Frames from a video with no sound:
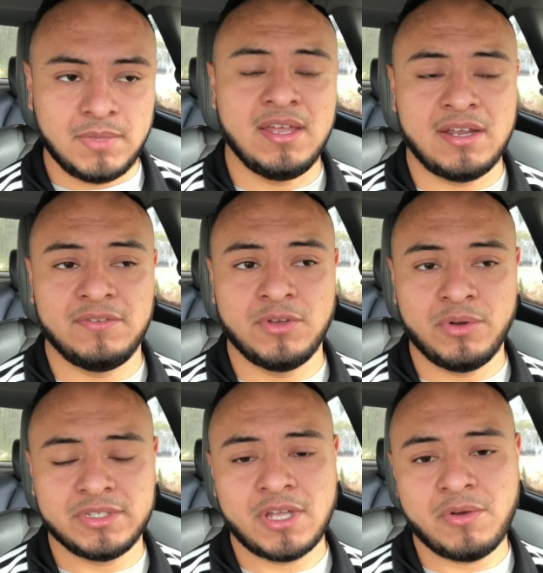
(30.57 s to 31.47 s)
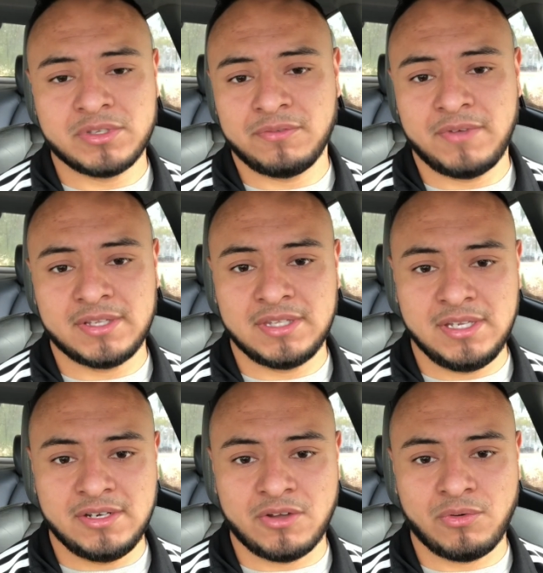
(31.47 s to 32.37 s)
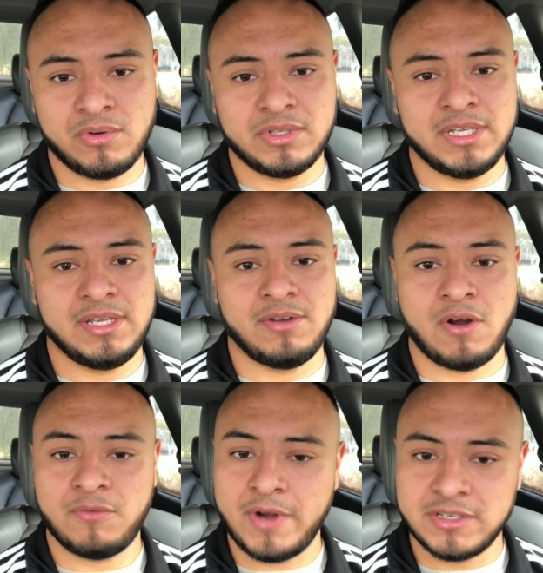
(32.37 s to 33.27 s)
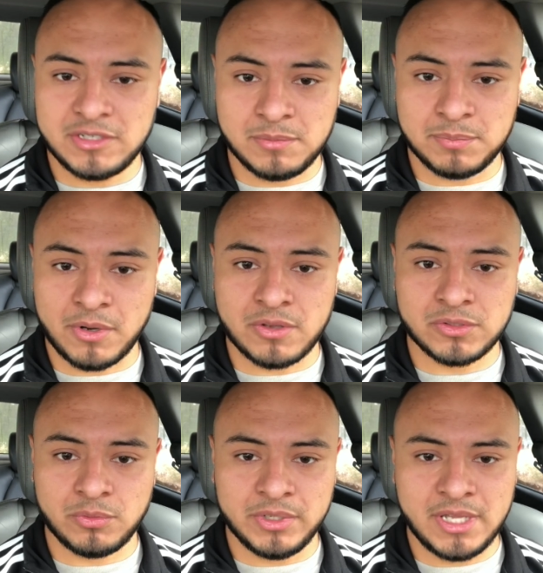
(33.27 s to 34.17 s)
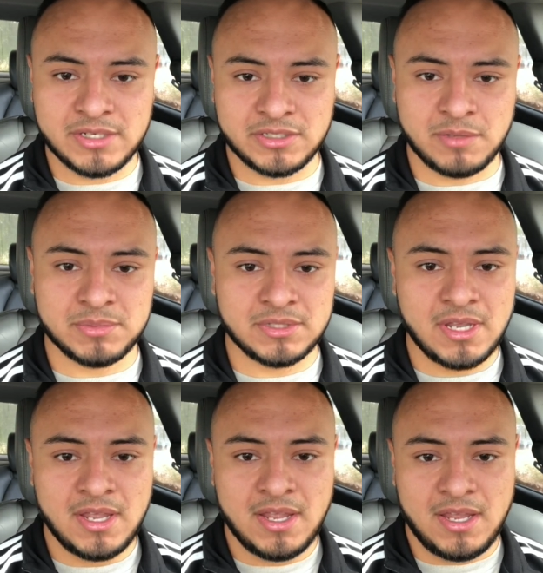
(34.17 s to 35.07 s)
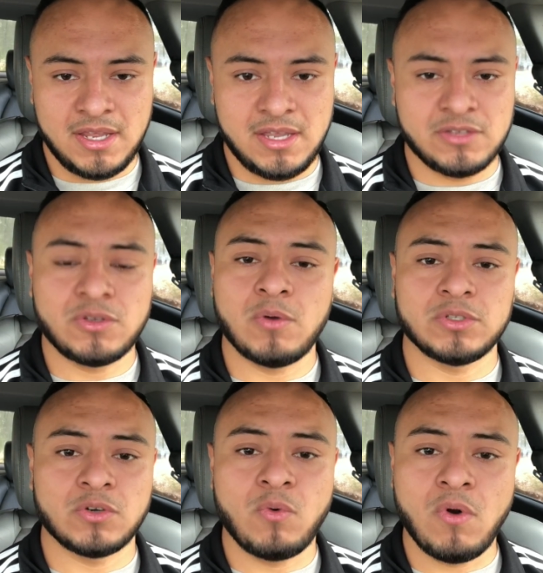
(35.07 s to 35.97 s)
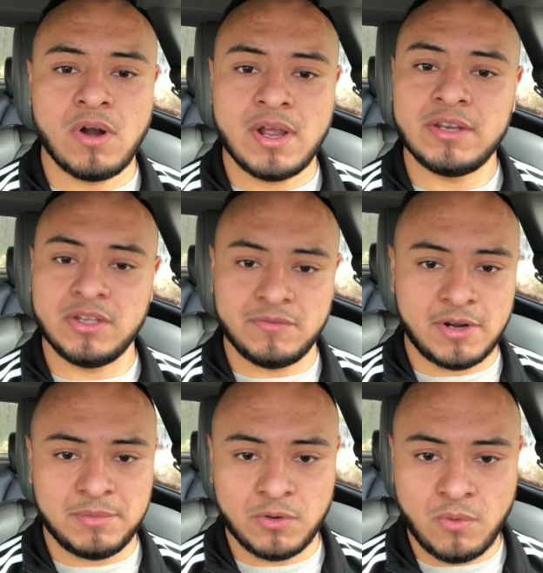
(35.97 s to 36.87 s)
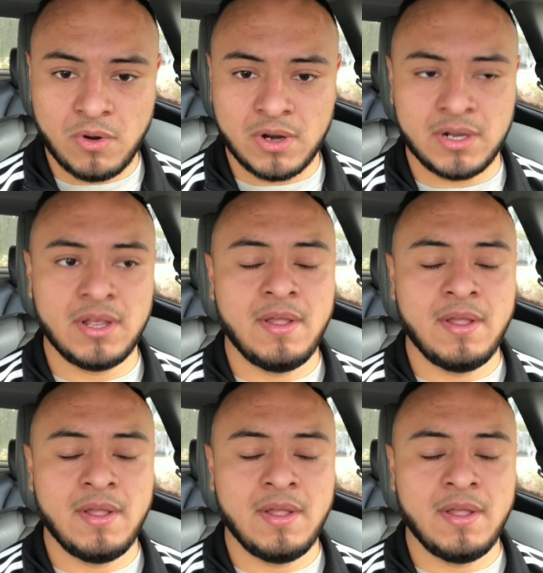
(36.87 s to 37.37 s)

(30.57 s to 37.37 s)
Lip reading: And I've noticed how it's affecting not only our friendships but also relationships. And so I was on Quora, and you can find me on Quora.